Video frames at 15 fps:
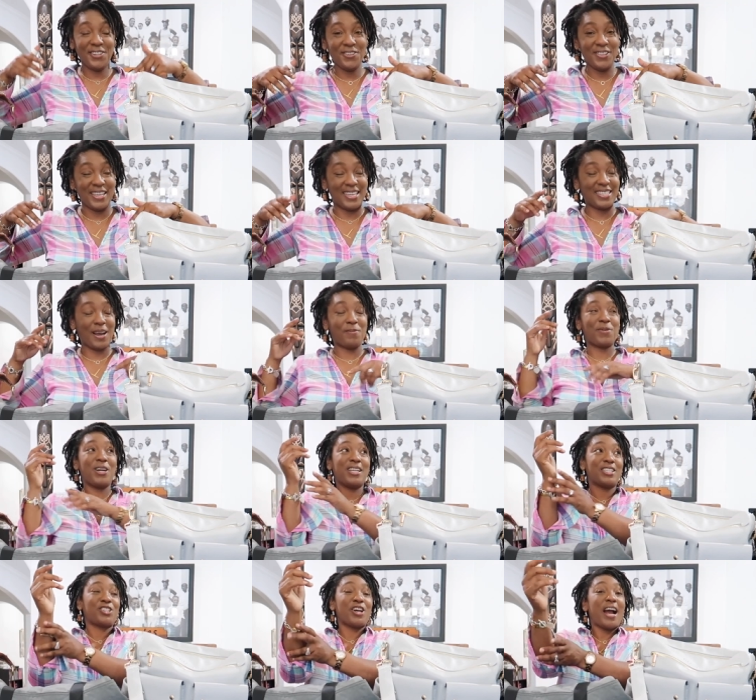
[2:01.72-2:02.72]
do this i'm
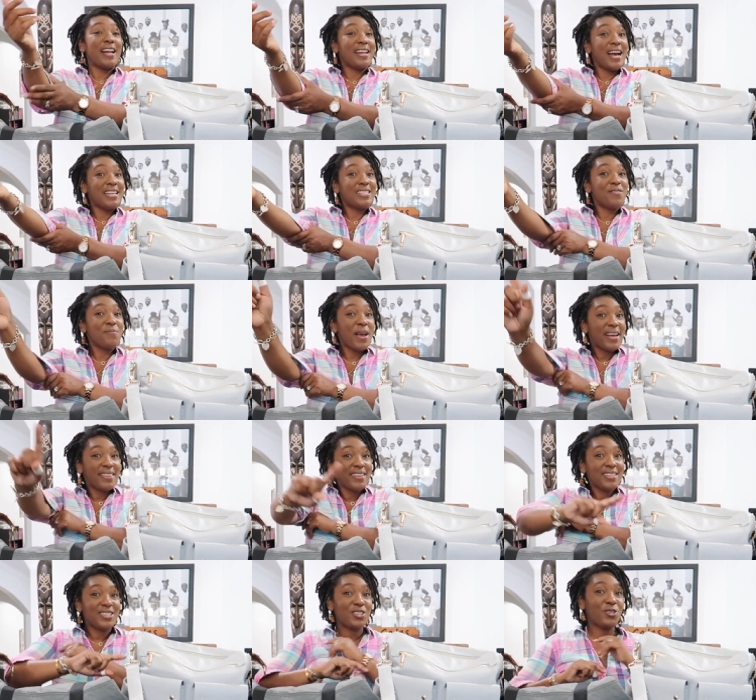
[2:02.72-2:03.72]
gonna try not to
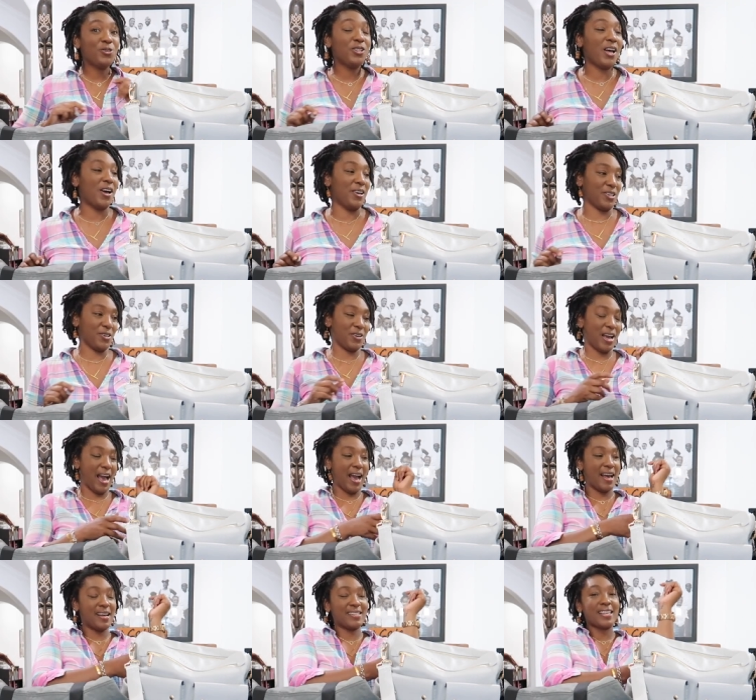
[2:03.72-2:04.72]
make this too long you
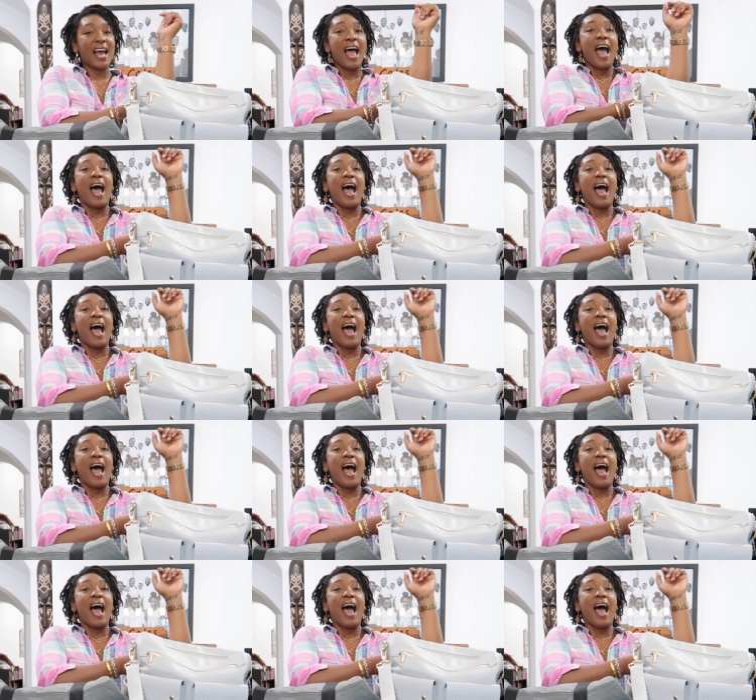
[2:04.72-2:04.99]
guys